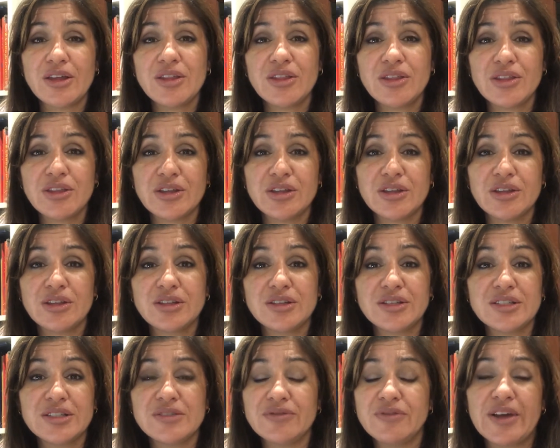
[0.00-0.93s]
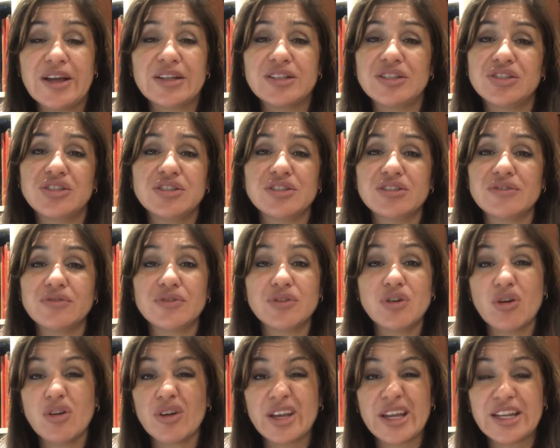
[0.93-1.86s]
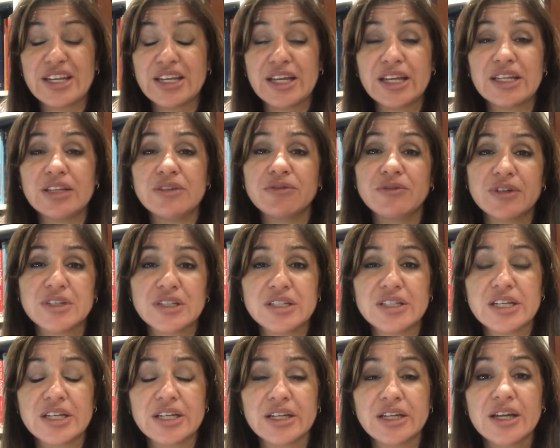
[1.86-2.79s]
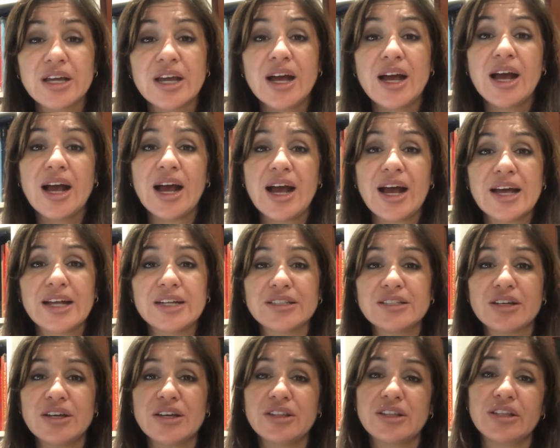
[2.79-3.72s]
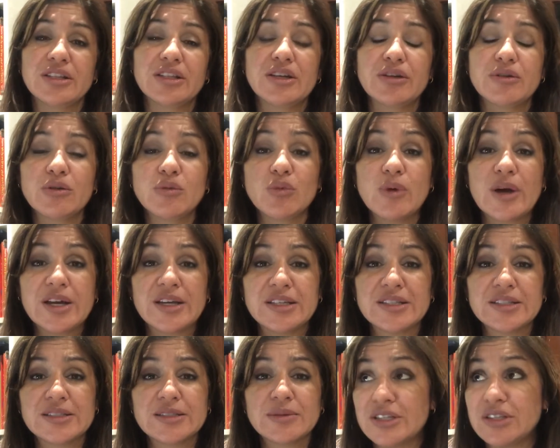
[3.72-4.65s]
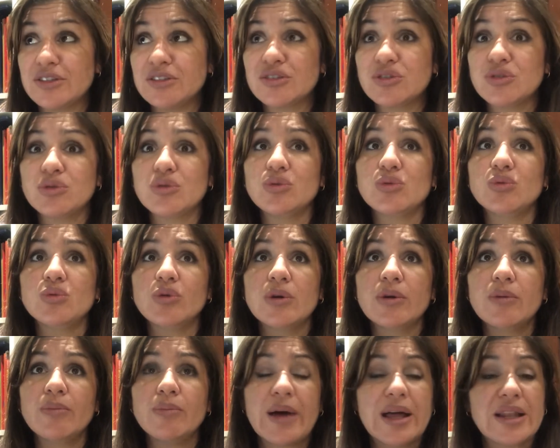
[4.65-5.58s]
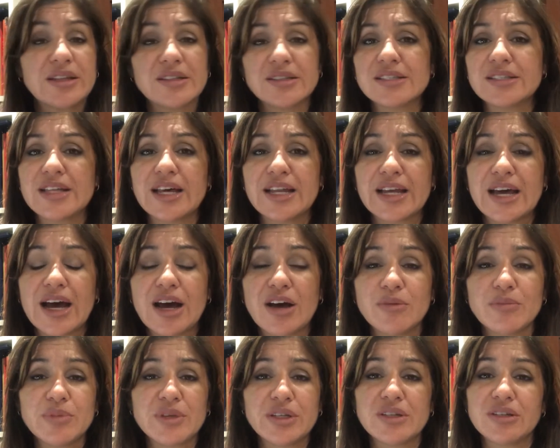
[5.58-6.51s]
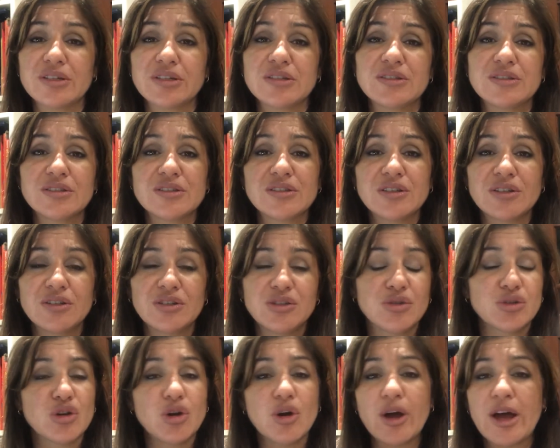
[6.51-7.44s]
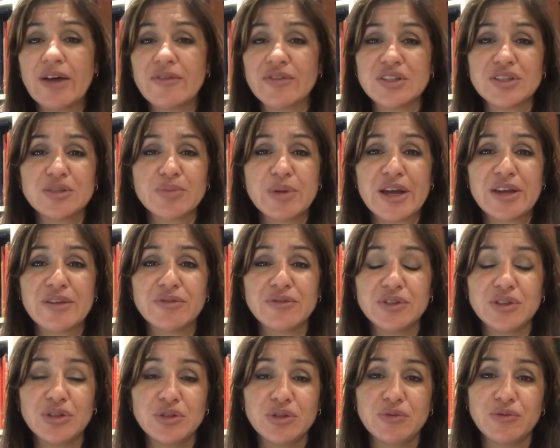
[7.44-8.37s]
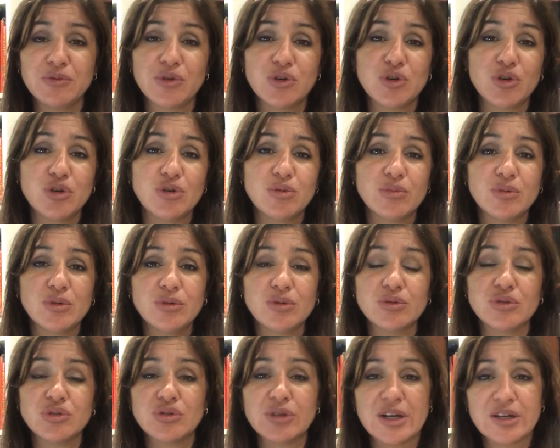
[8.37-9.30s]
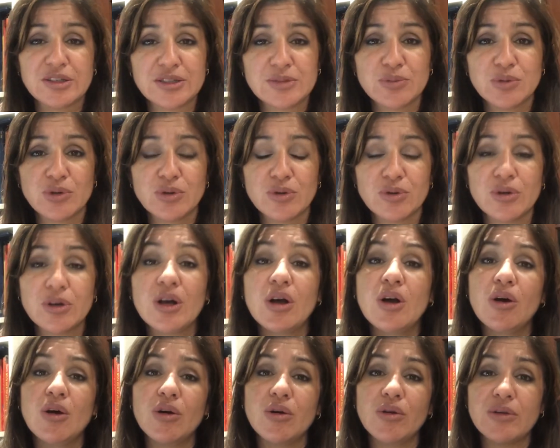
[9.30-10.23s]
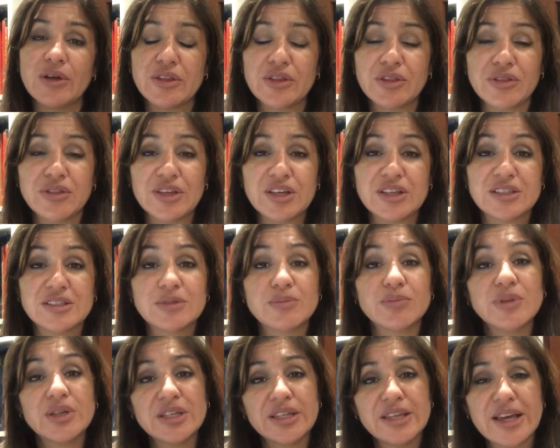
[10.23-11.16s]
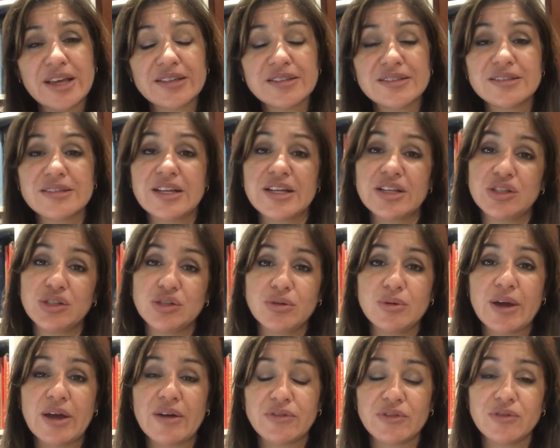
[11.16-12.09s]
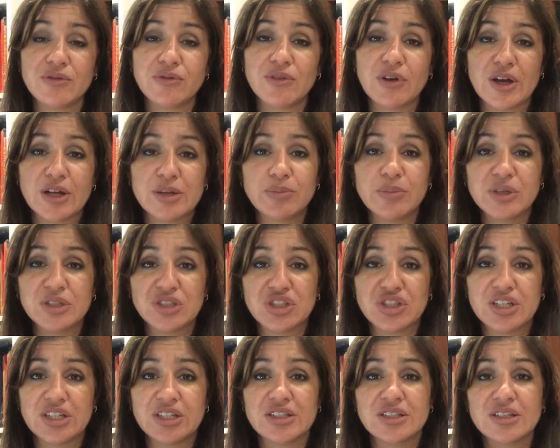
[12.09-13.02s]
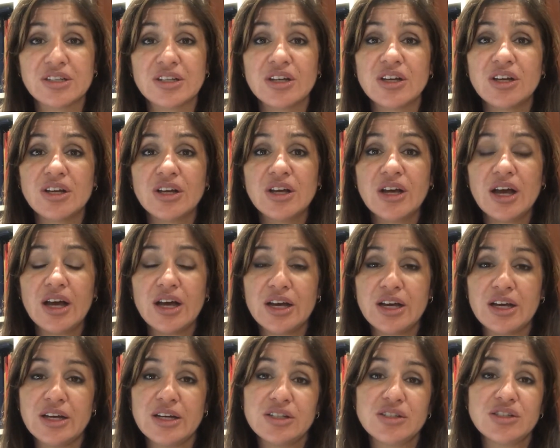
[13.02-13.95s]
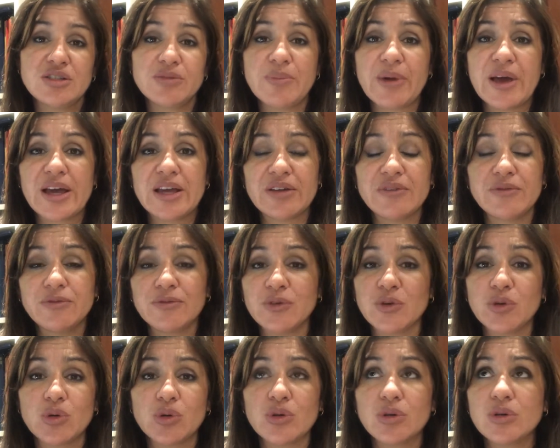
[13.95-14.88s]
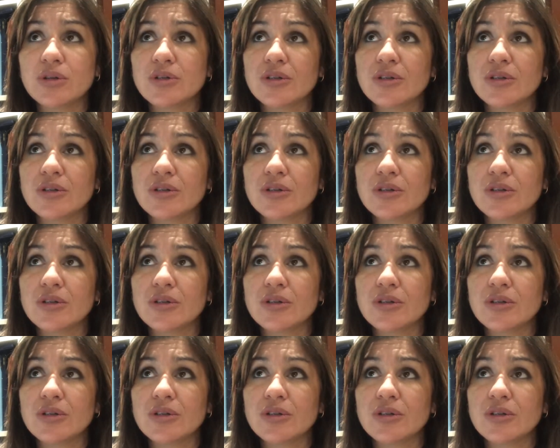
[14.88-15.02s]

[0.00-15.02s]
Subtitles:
the disadvantages of not getting any funding. And I think there are ways to balance that out, because you're not having to pay for uniform or transport or other things. But yes, then you have to find budget to pay for